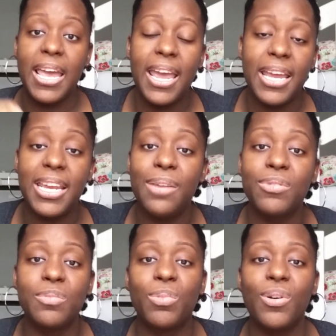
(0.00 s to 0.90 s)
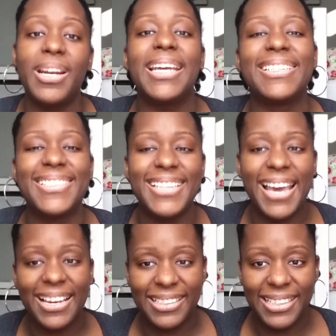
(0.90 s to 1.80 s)
And he was born
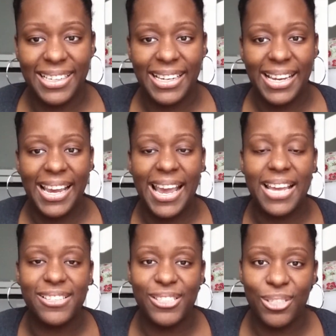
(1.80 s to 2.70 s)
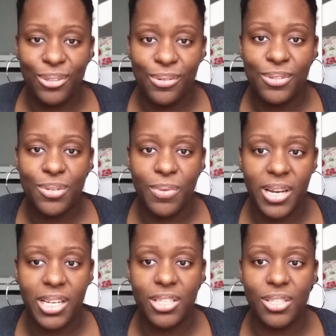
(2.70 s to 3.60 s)
exactly at
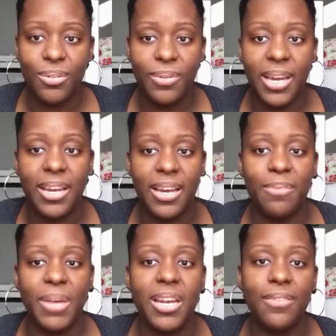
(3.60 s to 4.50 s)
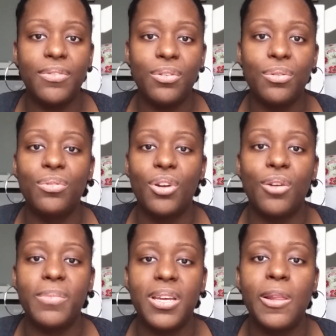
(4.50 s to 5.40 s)
2:22 a.m. Any of you who
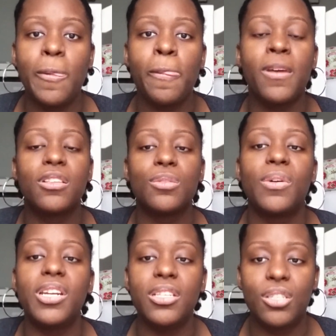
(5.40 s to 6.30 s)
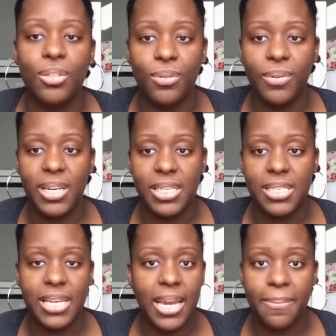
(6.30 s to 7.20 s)
know me, 22
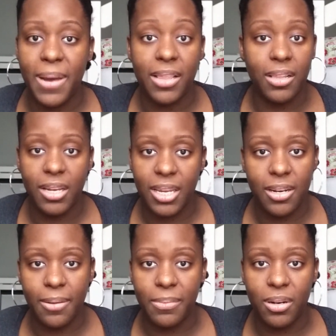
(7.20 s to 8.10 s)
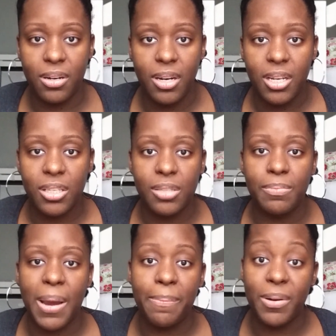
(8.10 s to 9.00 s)
is like my lucky number.
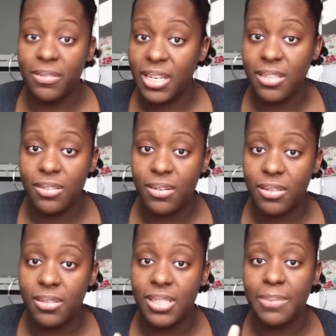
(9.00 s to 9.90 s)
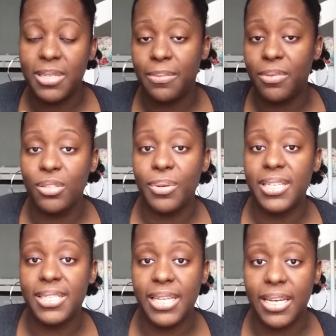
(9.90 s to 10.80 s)
My birthday's on September
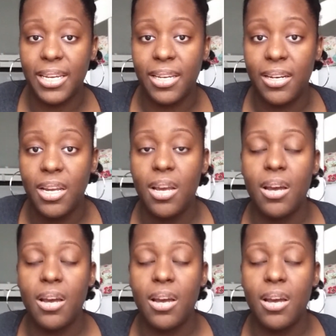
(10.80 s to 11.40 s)
22nd.